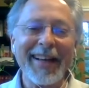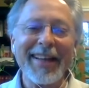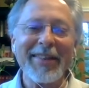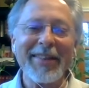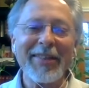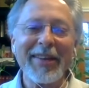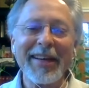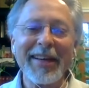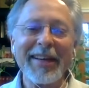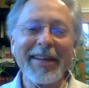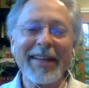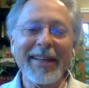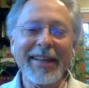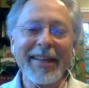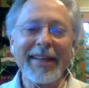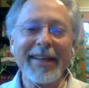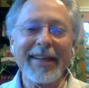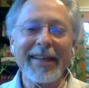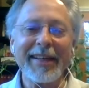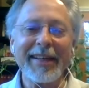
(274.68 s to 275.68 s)
then
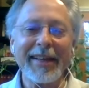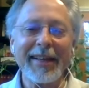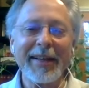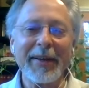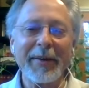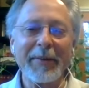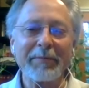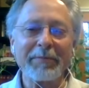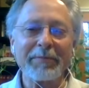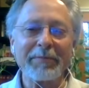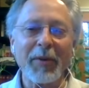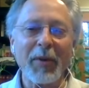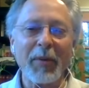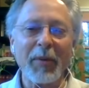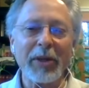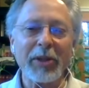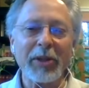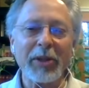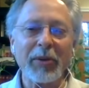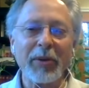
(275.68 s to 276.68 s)
he
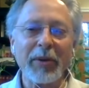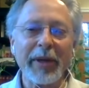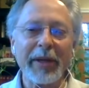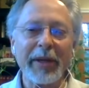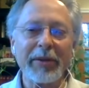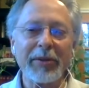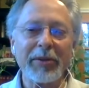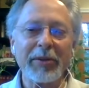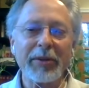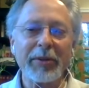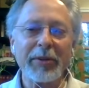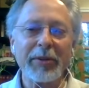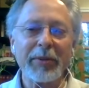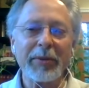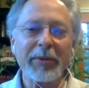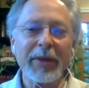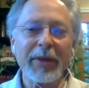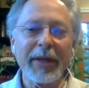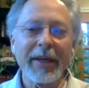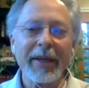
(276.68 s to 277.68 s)
was going
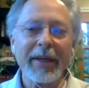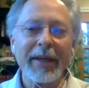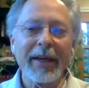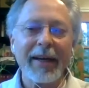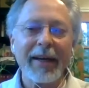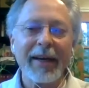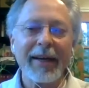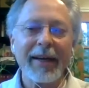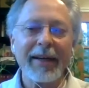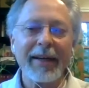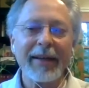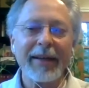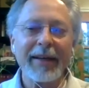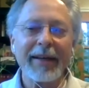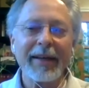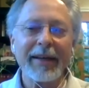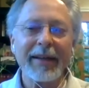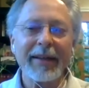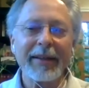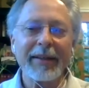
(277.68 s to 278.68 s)
to
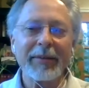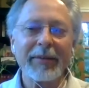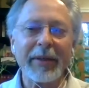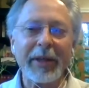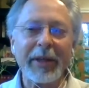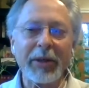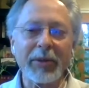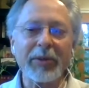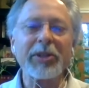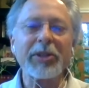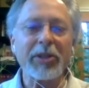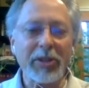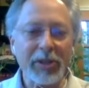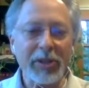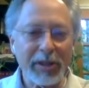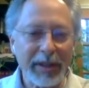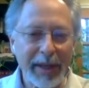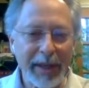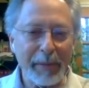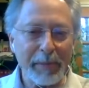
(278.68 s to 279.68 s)
reduce his
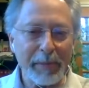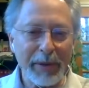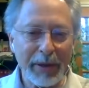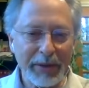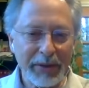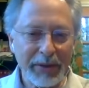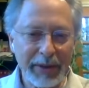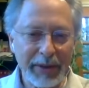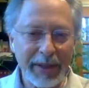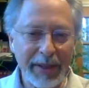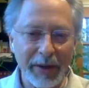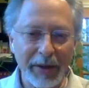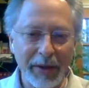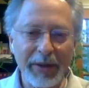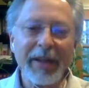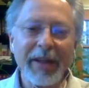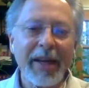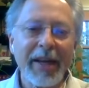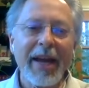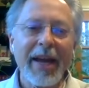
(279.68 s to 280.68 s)
sleep to
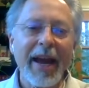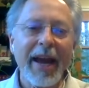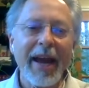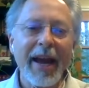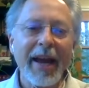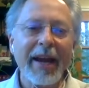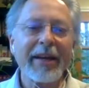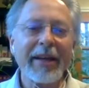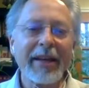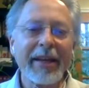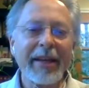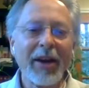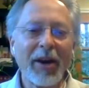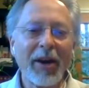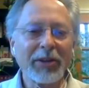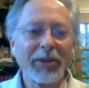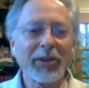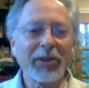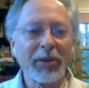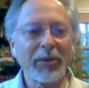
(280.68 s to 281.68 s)
nil. And he
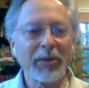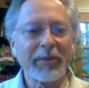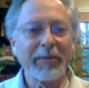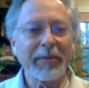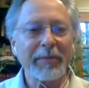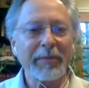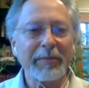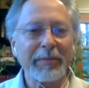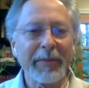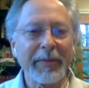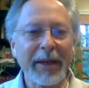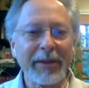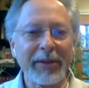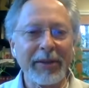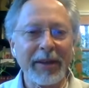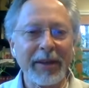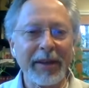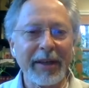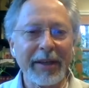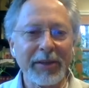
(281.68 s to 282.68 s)
also made
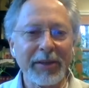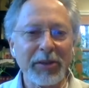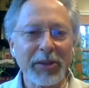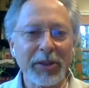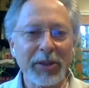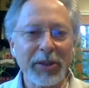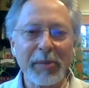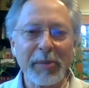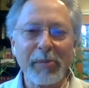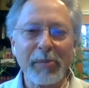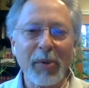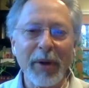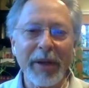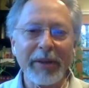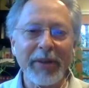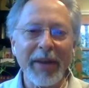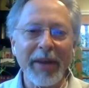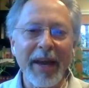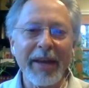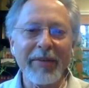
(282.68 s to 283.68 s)
the interesting
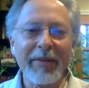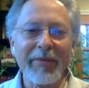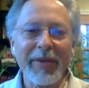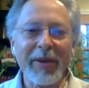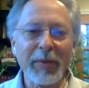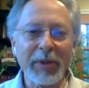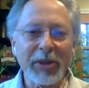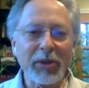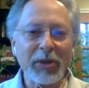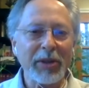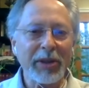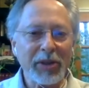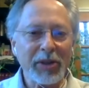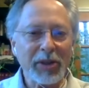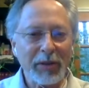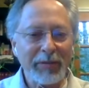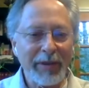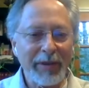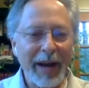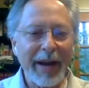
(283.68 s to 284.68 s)
point that if he was going to
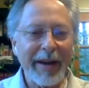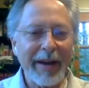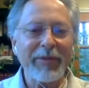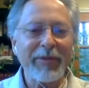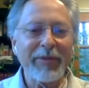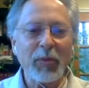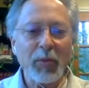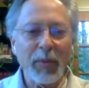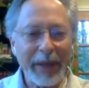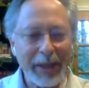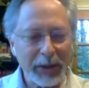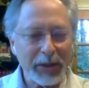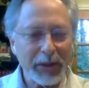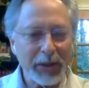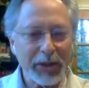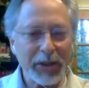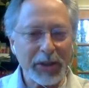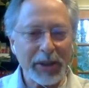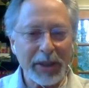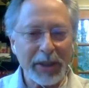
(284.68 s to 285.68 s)
survive the
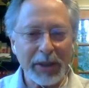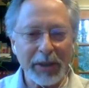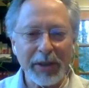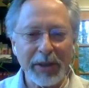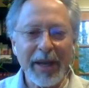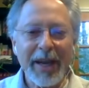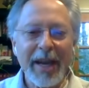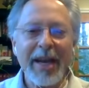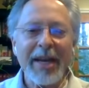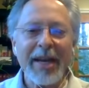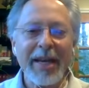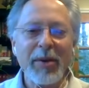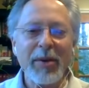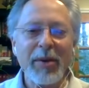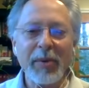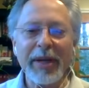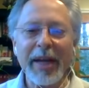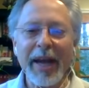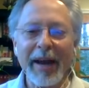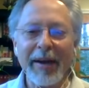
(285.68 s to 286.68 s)
winters here, he
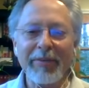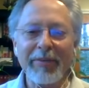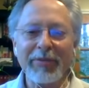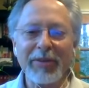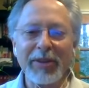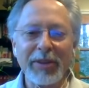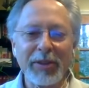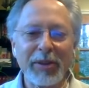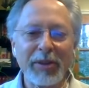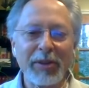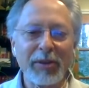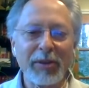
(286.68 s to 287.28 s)
would have to